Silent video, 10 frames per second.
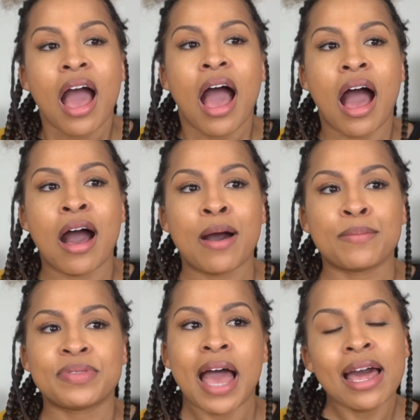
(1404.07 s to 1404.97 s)

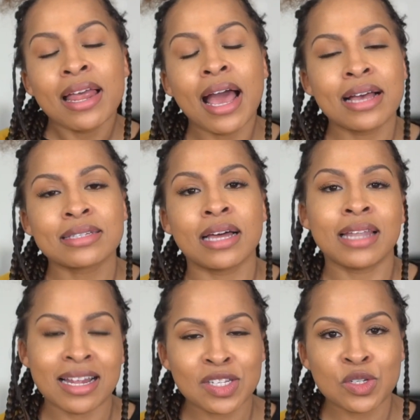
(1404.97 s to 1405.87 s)
that has a
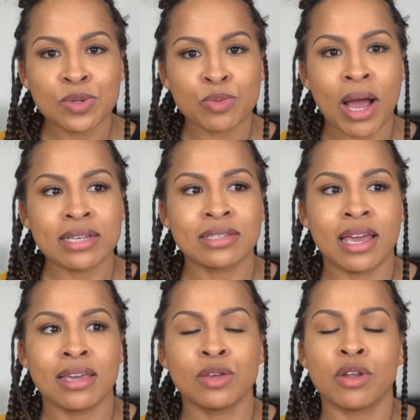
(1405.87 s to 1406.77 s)
lot to do with why I
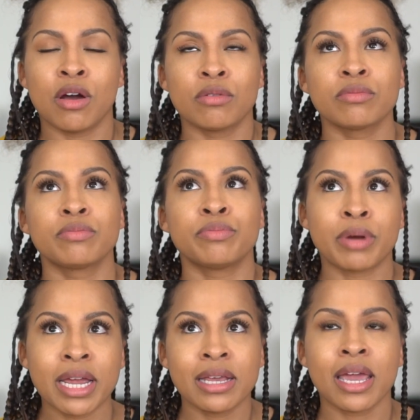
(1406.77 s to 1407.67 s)
say, you know,
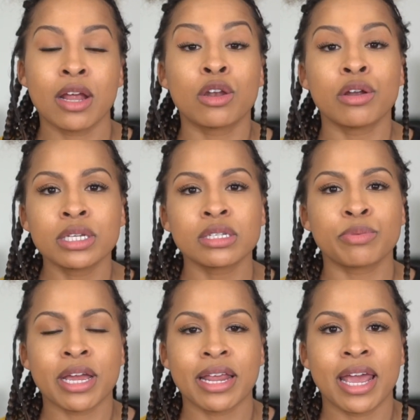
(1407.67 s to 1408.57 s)
braiding hair, learning to
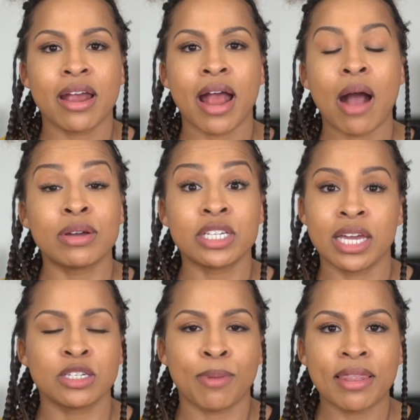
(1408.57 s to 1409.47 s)
braid hair, how it
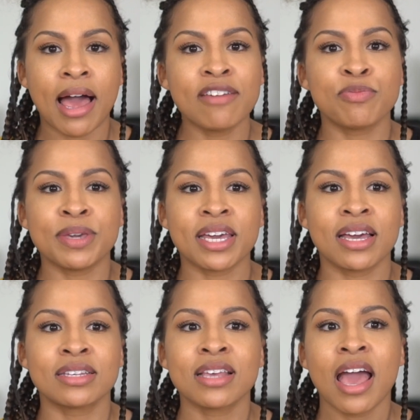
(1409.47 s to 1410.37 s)
changed my life,
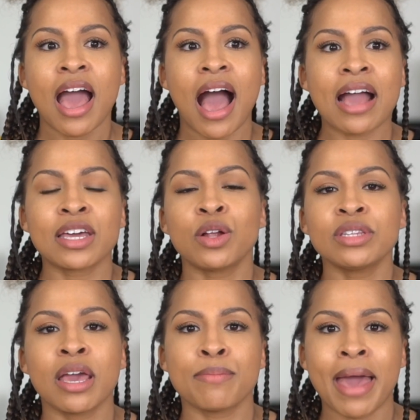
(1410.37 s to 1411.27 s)
because I could
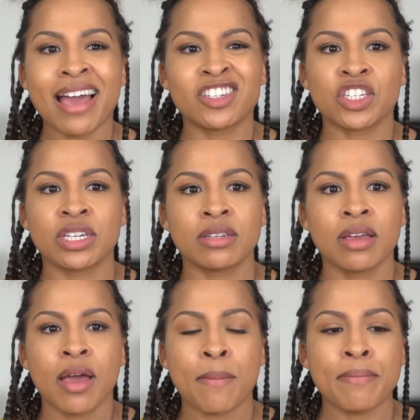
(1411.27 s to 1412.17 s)
only imagine
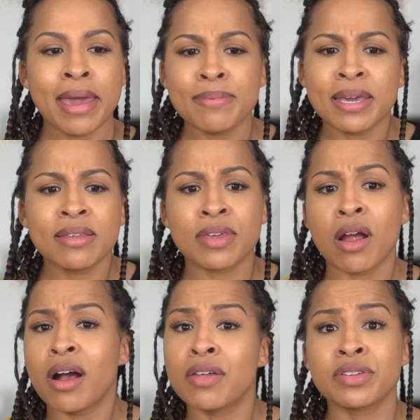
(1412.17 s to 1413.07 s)
maybe there
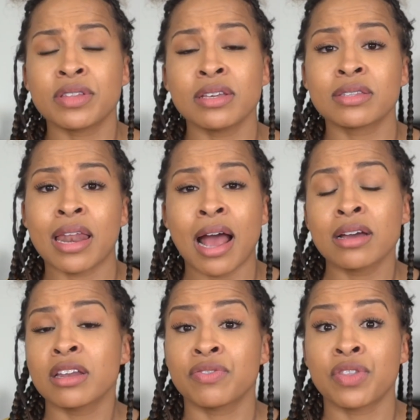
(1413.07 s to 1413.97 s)
are other things that I
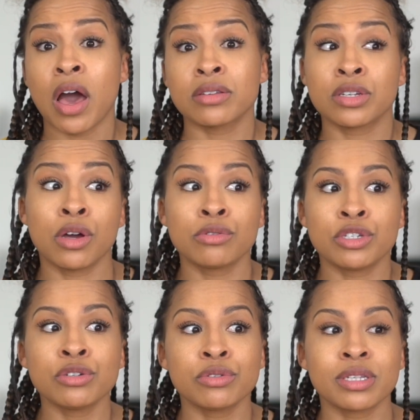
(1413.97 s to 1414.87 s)
could have thought to go
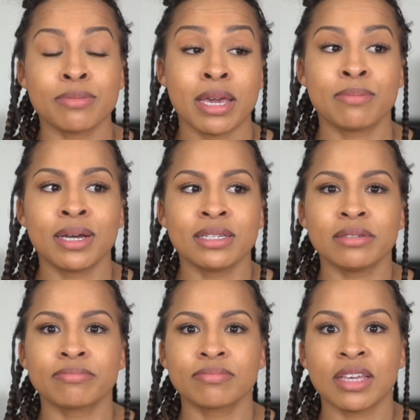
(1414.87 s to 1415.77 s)
do to make
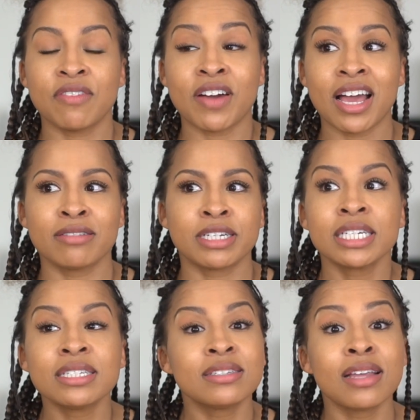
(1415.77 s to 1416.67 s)
money if I
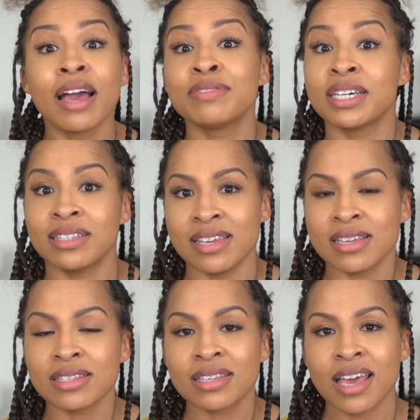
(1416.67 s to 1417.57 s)
couldn't have done
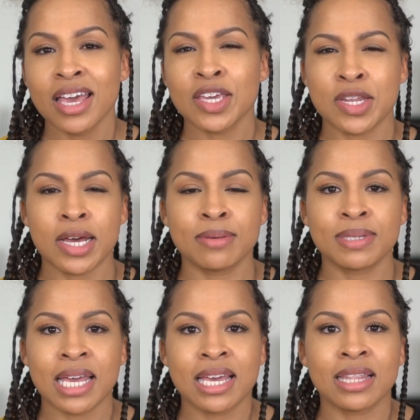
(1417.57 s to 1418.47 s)
this. You know what I'm
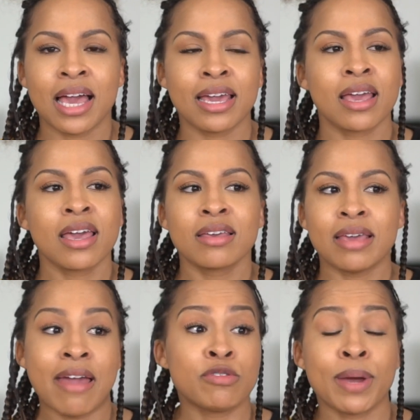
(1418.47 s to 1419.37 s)
saying? Like,
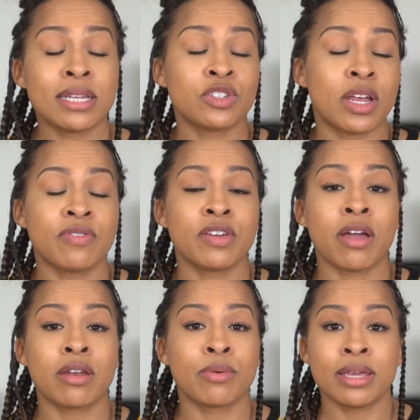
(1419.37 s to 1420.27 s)
everybody's trying to figure
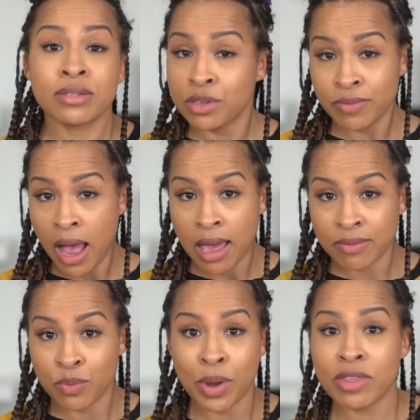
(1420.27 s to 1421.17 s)
out a way to survive,
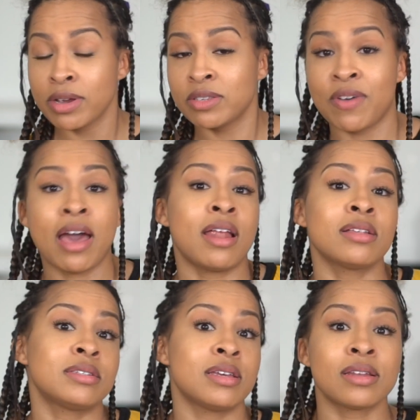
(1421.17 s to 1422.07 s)
whether it's $5,
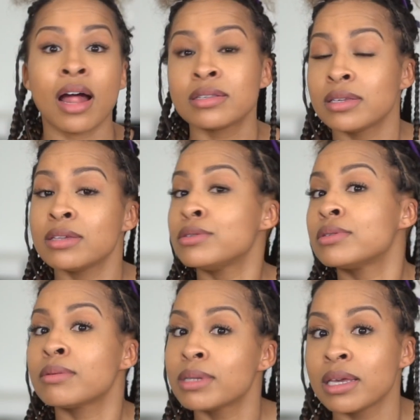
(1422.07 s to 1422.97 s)
$10 to get you
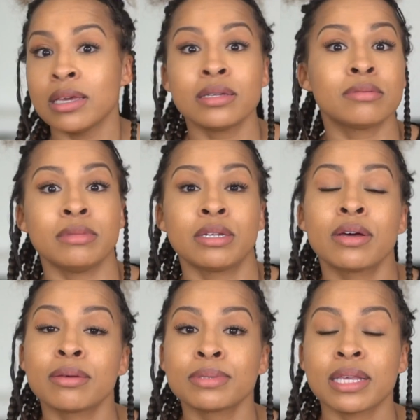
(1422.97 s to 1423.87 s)
something to eat, you know
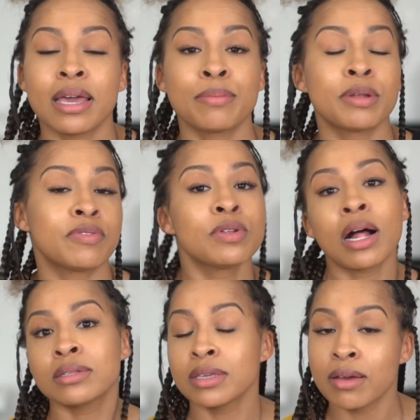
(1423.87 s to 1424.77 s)
what I'm saying? Put a few
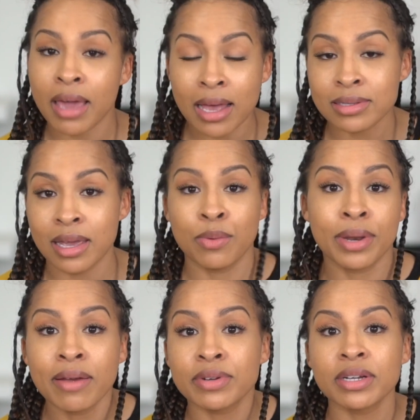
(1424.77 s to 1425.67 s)
dollars in your gas tank,
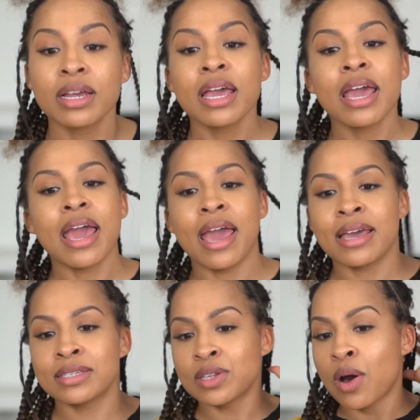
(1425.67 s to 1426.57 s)
whatever.
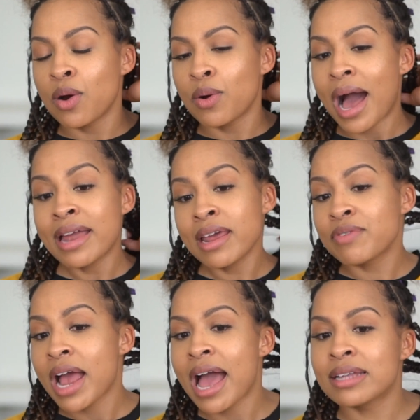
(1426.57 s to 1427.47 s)
And so I
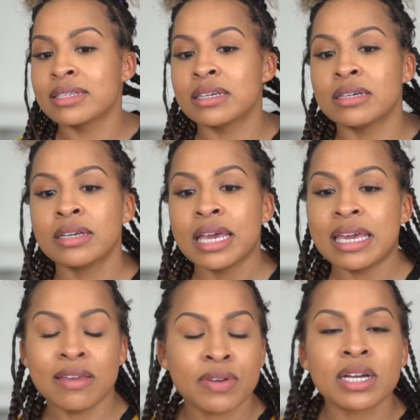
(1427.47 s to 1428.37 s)
never had to
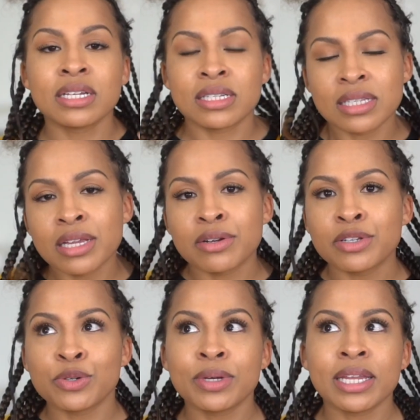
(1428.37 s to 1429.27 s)
even consider
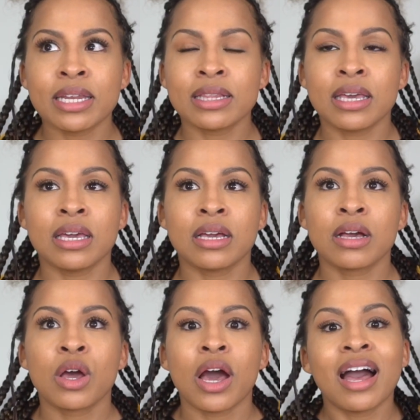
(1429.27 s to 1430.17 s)
doing anything
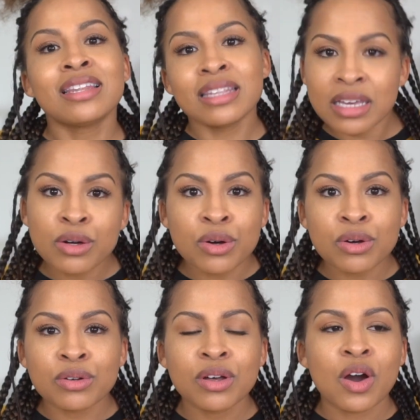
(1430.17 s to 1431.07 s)

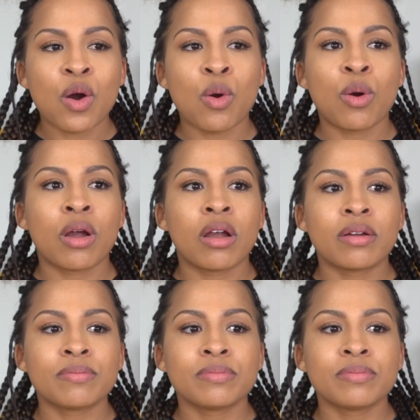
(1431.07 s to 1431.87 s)
illegal or